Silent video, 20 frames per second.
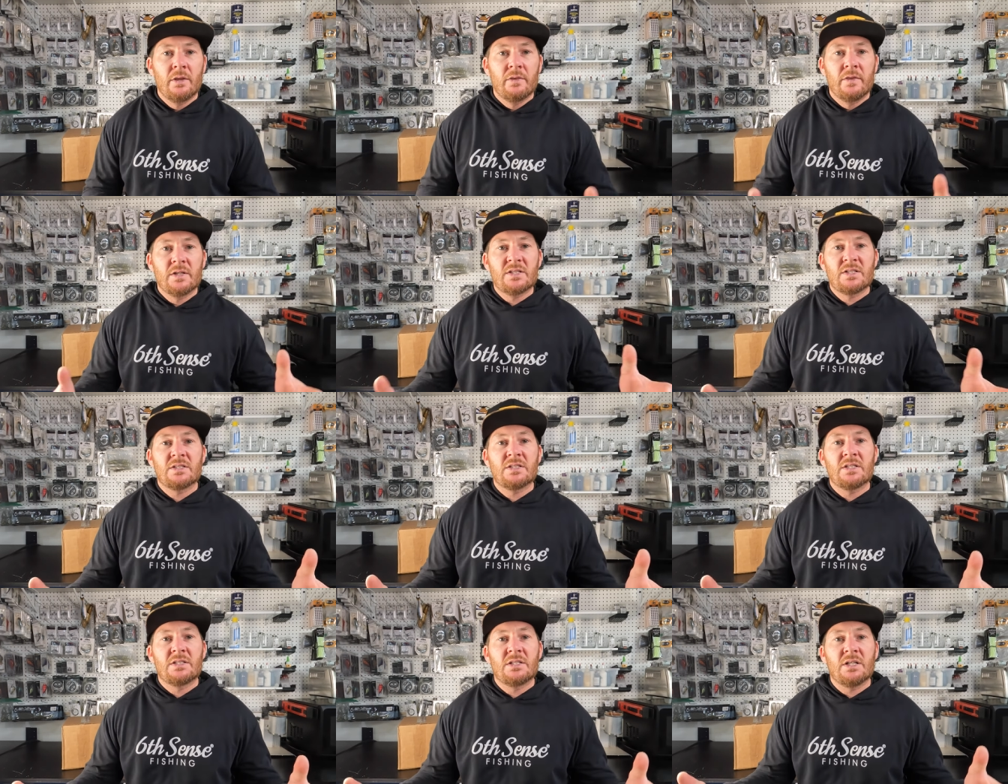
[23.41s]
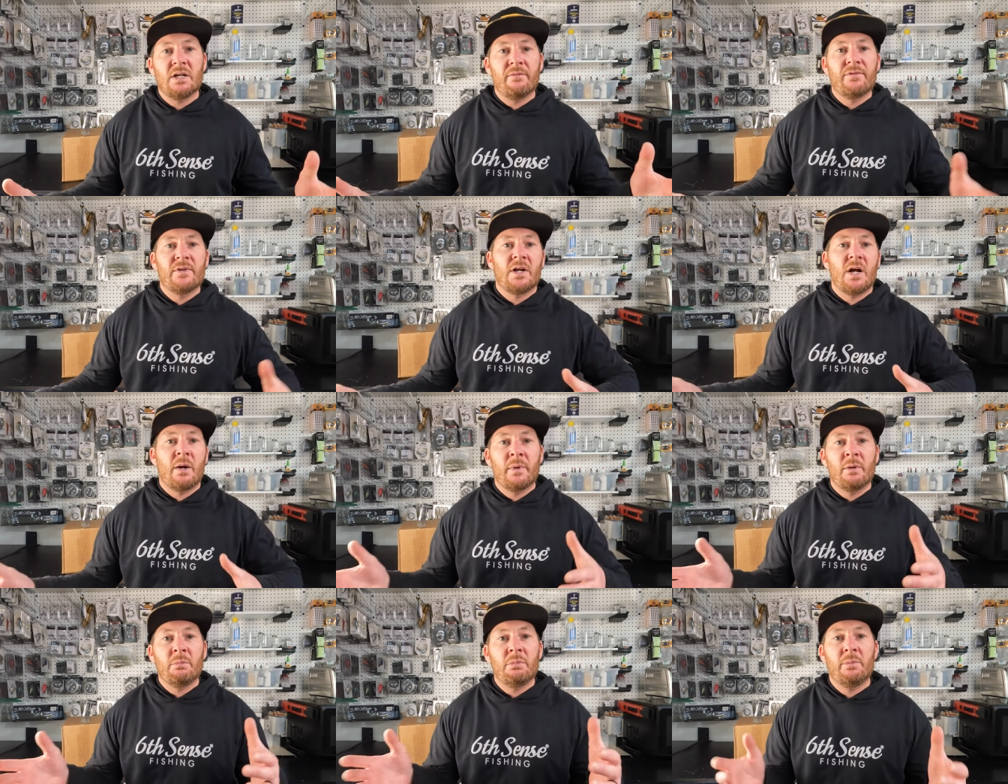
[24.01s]
This is the stuff that
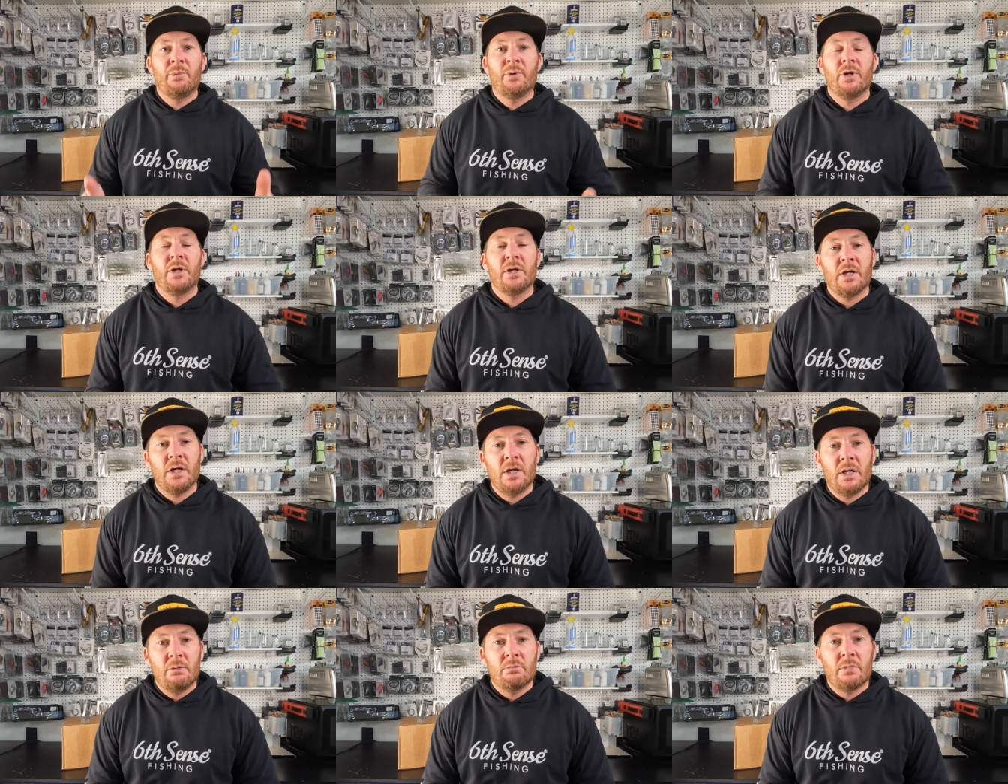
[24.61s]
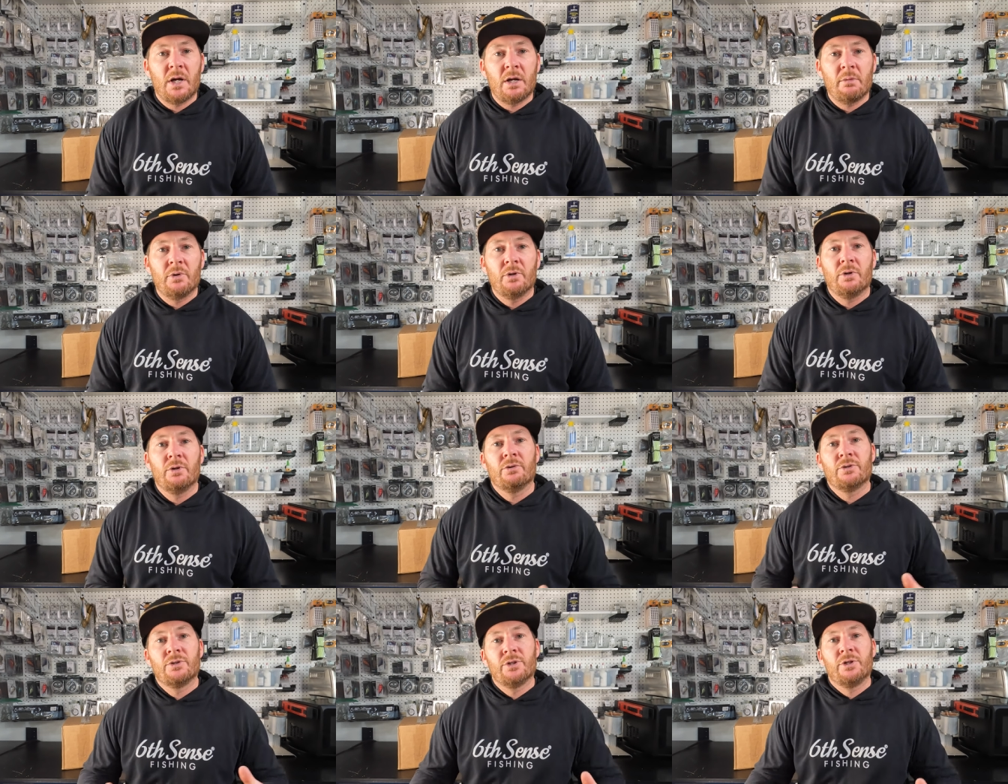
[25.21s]
I'm going to be putting in my
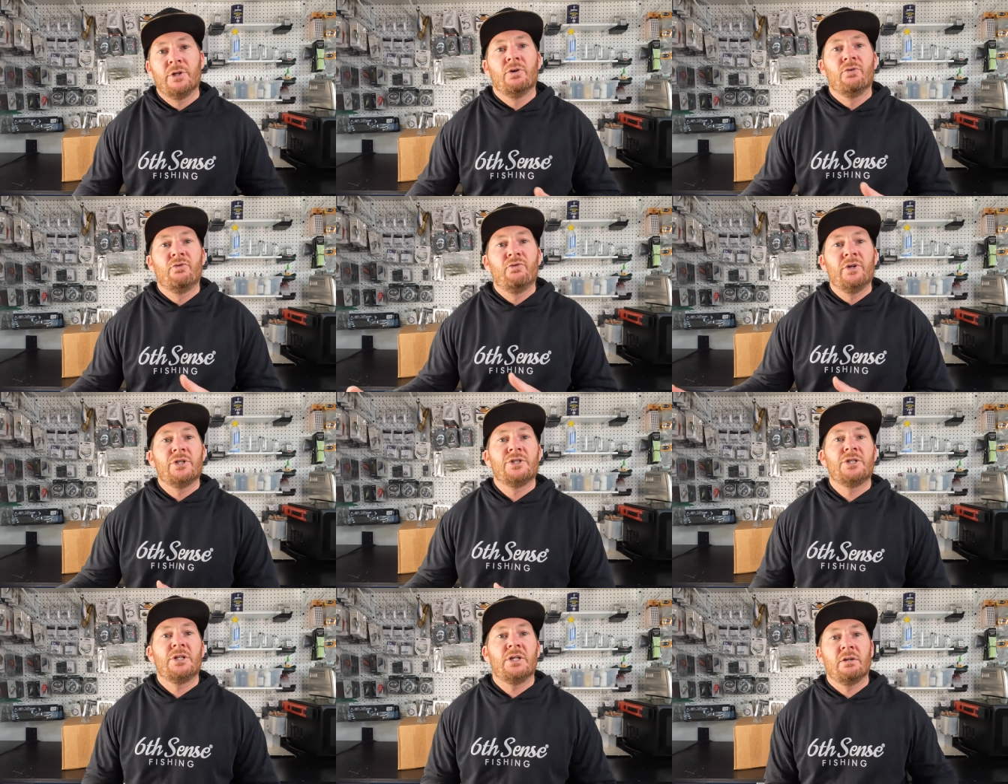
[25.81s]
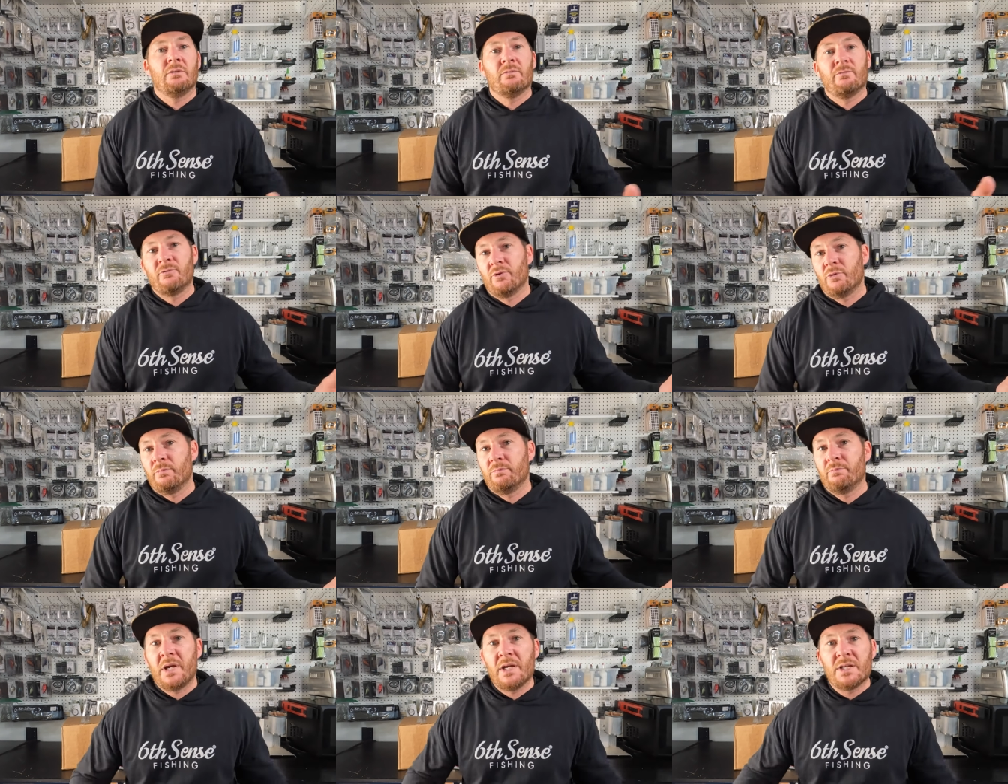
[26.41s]
boat to go fishing
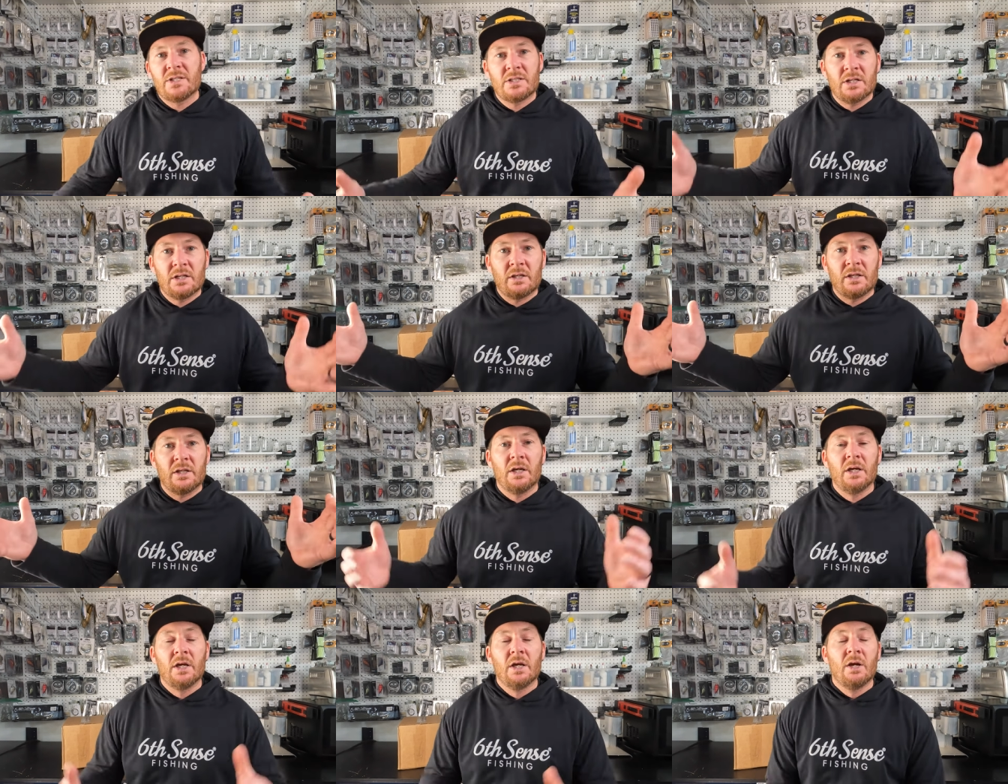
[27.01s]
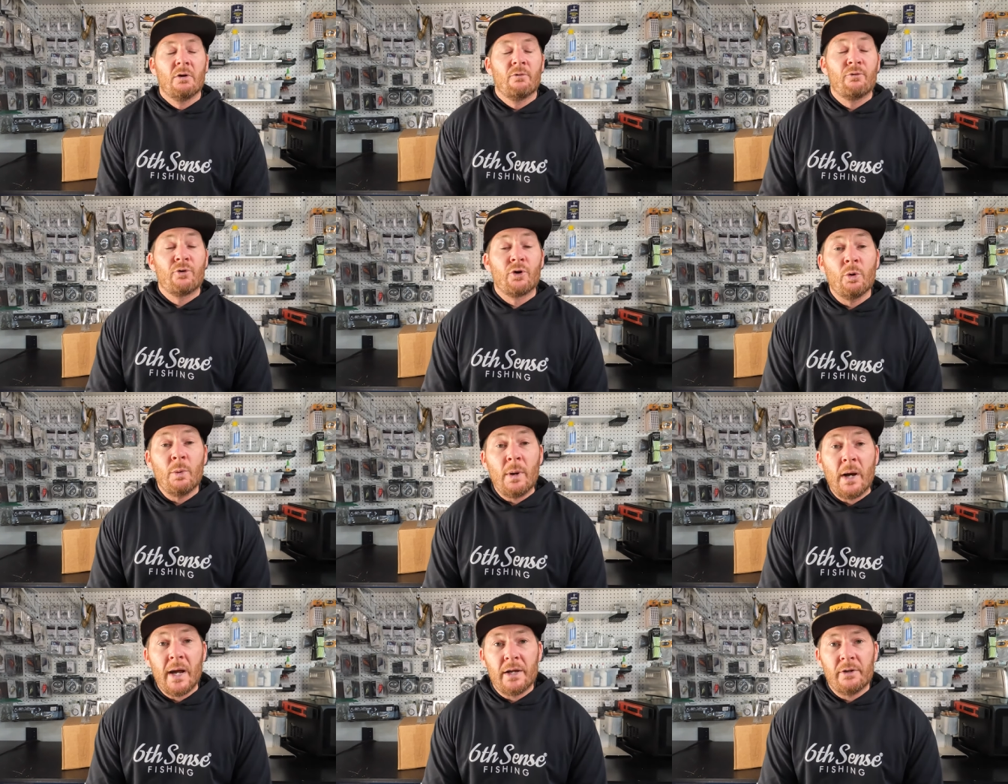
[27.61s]
for basically for
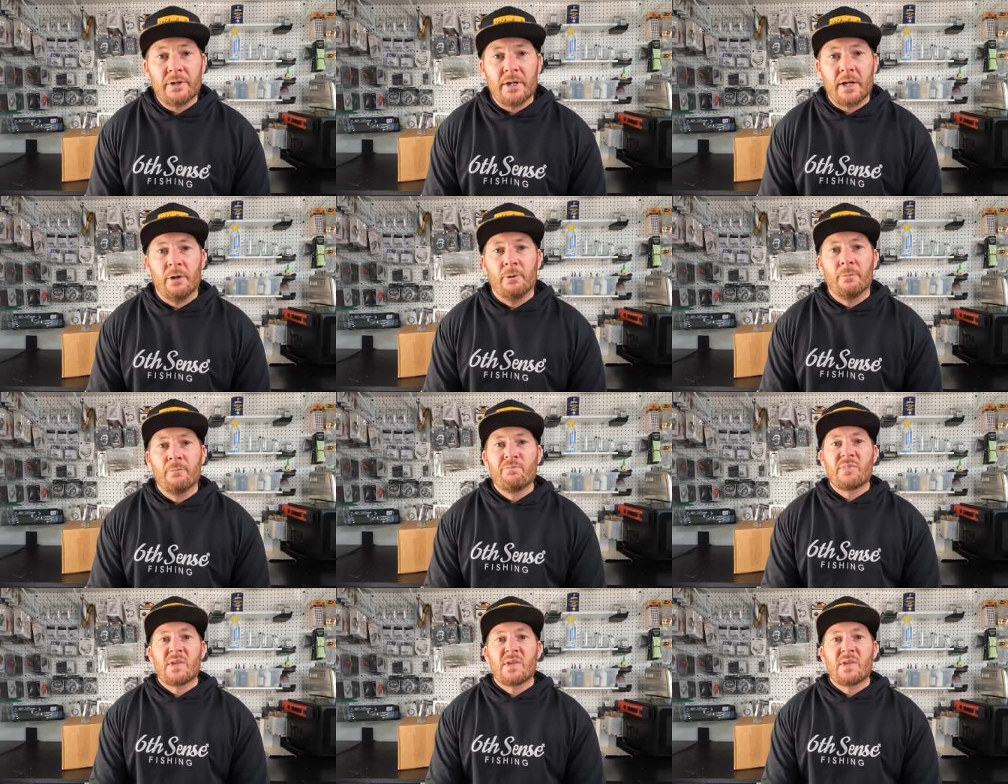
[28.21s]
a while now.